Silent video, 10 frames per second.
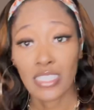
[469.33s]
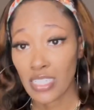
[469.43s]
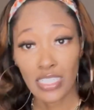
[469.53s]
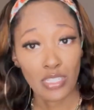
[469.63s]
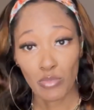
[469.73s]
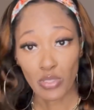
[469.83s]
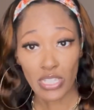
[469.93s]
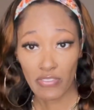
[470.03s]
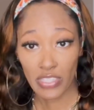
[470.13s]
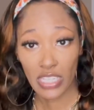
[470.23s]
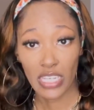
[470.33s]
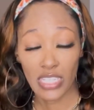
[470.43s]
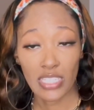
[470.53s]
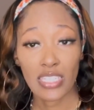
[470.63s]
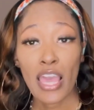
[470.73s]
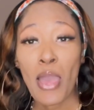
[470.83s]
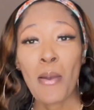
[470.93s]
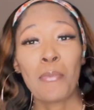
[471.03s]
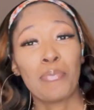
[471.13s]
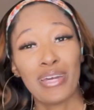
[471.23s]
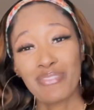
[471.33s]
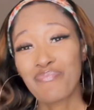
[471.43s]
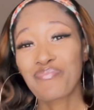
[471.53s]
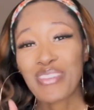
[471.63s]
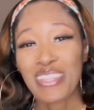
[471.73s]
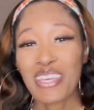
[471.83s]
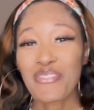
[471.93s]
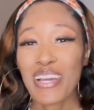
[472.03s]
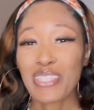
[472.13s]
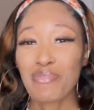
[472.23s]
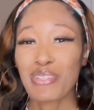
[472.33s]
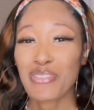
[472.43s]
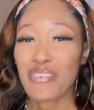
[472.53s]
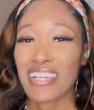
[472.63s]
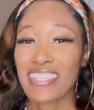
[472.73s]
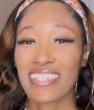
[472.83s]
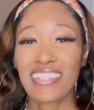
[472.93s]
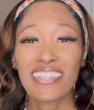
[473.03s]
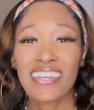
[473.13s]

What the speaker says: is most definitely it. But thank you guys so much for watching.